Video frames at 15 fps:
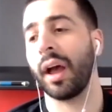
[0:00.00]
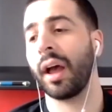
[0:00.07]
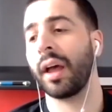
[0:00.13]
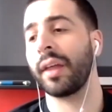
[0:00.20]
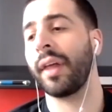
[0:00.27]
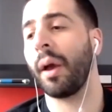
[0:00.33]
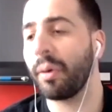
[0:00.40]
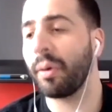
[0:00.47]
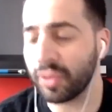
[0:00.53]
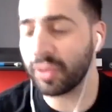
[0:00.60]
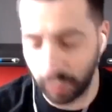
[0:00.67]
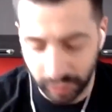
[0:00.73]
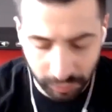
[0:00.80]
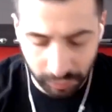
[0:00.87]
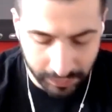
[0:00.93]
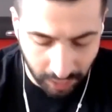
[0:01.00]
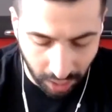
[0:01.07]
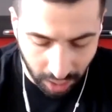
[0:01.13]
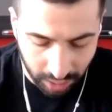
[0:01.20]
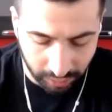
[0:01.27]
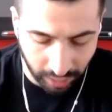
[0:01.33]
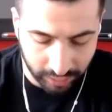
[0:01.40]
That was a real big
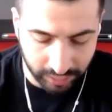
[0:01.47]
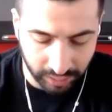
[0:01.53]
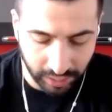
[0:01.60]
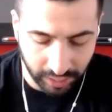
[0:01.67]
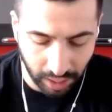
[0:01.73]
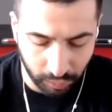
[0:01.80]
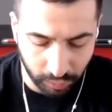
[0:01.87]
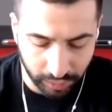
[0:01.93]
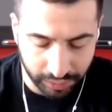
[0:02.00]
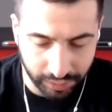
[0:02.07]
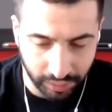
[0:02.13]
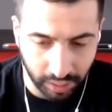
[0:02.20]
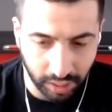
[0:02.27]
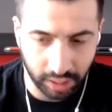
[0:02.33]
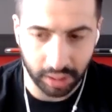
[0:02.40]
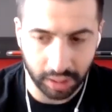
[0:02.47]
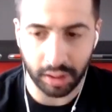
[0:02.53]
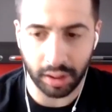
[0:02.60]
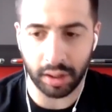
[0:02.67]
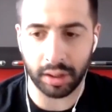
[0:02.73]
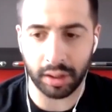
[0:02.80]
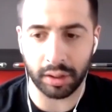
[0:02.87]
honor. I did that with
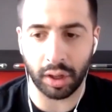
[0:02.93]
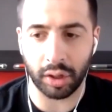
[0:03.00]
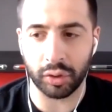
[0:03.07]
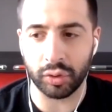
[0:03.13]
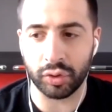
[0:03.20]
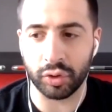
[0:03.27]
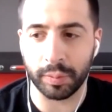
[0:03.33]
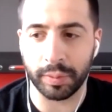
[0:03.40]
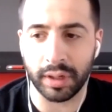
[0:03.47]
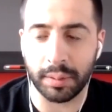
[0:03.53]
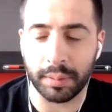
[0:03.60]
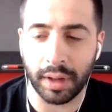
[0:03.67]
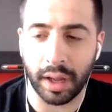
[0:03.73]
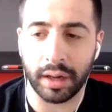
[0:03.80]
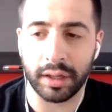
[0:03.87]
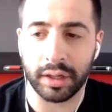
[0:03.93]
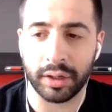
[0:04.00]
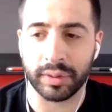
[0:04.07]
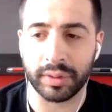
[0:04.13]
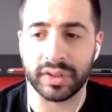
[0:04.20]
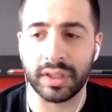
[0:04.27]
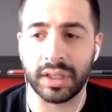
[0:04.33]
a YouTuber named Nadia
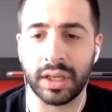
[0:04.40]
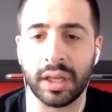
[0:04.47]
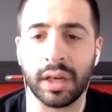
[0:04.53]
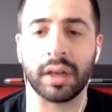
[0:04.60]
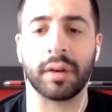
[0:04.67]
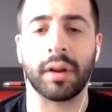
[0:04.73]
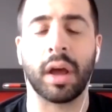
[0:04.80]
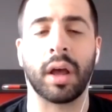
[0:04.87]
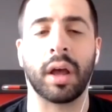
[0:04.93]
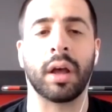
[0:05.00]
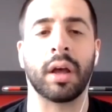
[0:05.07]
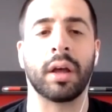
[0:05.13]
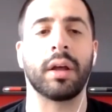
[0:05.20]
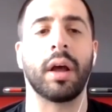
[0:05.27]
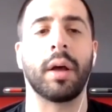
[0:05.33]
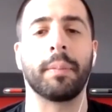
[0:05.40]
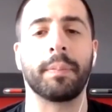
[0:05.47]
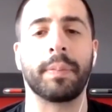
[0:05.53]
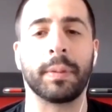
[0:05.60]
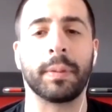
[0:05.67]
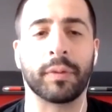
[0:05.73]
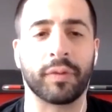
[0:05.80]
Christine and
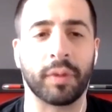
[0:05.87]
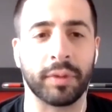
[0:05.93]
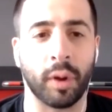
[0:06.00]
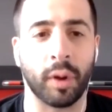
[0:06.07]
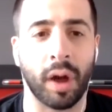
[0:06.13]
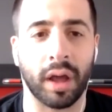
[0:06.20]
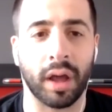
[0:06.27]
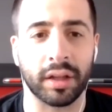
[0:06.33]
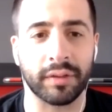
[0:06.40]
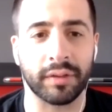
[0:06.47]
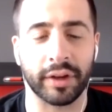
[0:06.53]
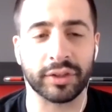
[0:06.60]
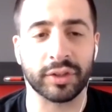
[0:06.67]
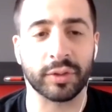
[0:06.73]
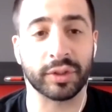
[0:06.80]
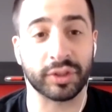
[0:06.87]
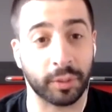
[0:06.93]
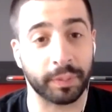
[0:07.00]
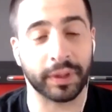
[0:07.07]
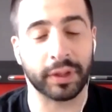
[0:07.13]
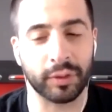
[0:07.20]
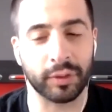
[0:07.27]
people from the Ohana Adventure, which are
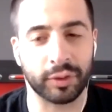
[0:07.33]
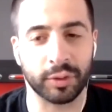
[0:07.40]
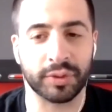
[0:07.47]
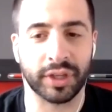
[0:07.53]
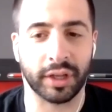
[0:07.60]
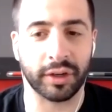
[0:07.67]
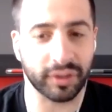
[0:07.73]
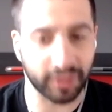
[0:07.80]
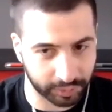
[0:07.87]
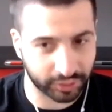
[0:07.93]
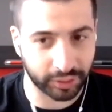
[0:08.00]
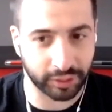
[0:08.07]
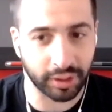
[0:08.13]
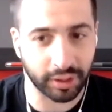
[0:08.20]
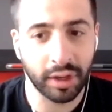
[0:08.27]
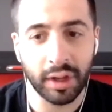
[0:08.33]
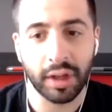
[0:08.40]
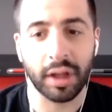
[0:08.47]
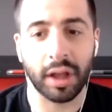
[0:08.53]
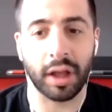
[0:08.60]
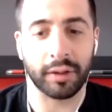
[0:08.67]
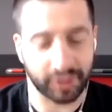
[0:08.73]
big YouTube channels, I'm sure,
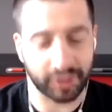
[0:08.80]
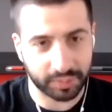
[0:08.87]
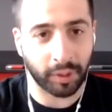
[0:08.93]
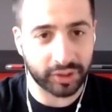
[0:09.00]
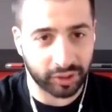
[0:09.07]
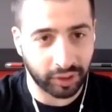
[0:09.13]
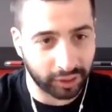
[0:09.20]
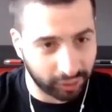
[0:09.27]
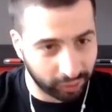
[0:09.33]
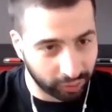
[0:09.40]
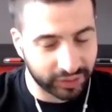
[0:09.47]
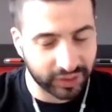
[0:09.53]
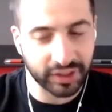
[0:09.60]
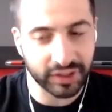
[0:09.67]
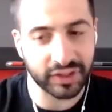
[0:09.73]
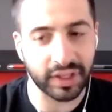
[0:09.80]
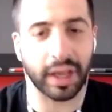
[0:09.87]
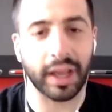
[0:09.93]
just much like yours is.